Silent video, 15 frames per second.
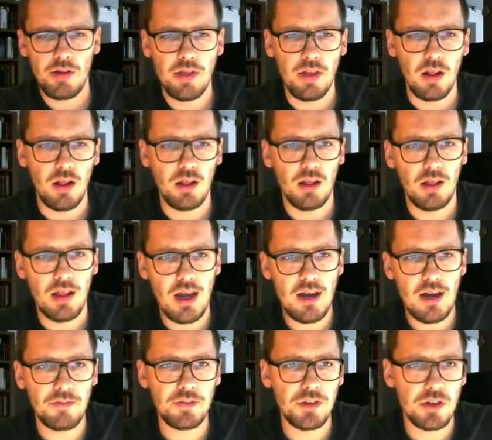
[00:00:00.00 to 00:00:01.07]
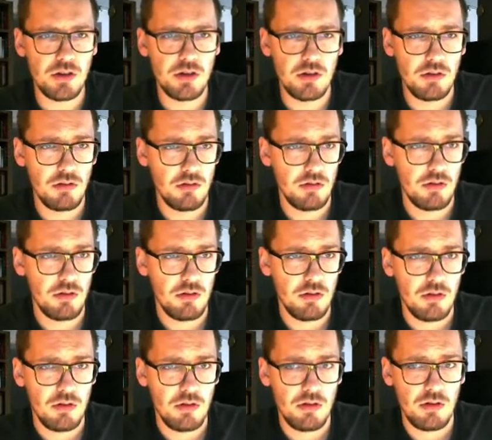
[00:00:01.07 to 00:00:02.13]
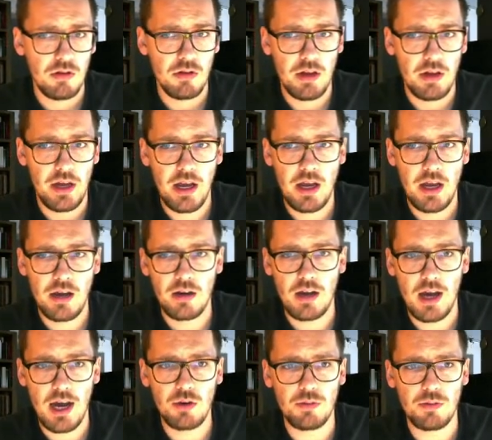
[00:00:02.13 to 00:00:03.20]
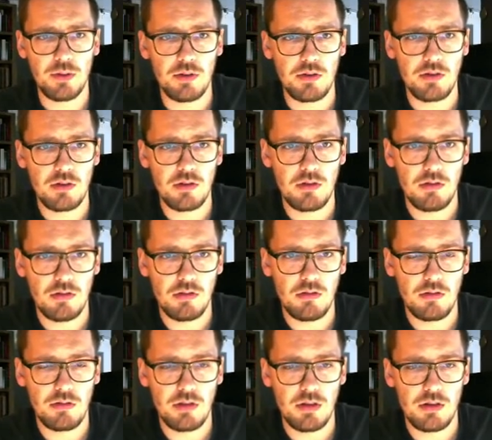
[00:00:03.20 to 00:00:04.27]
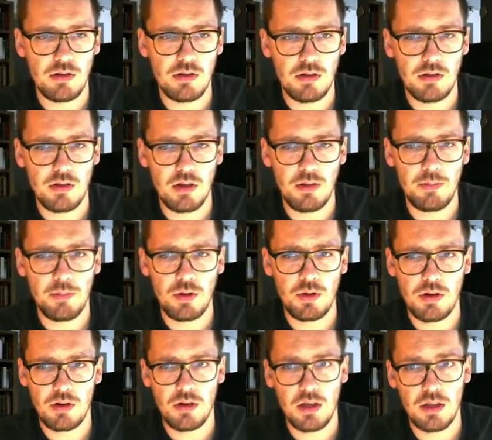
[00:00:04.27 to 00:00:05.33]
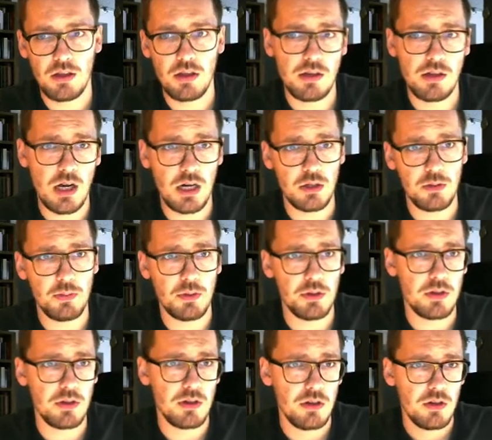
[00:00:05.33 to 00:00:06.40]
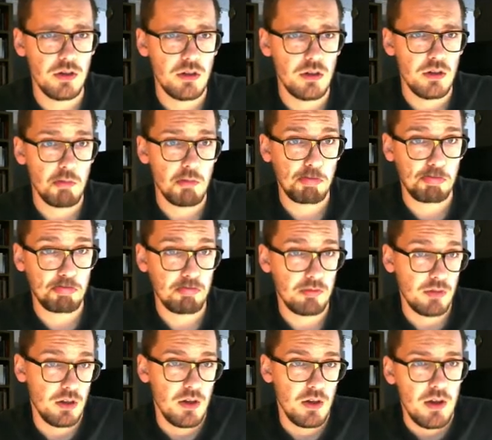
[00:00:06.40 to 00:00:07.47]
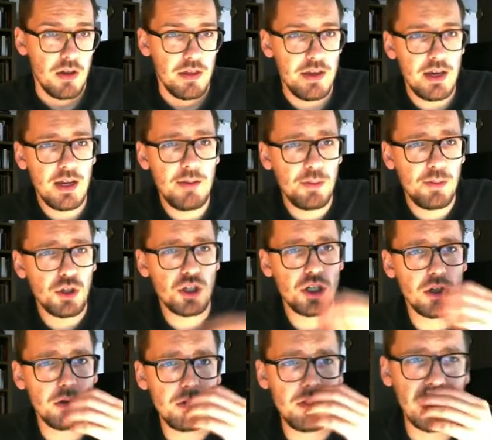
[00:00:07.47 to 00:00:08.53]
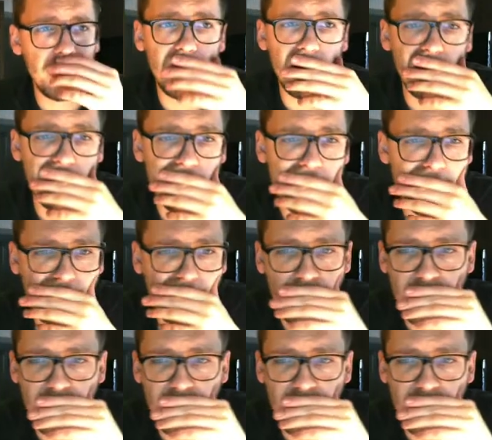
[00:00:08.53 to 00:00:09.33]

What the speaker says: the left and outputs. This is the input and that is the output. The input shows the causes of